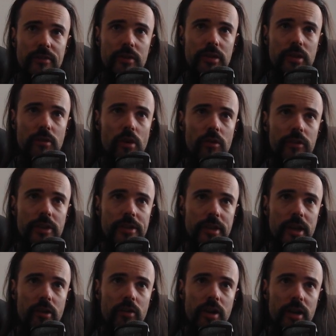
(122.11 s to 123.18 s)
First of all, this
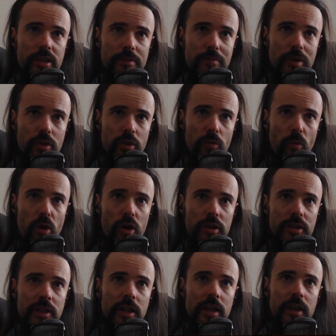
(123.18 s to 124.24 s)
area has been reworked.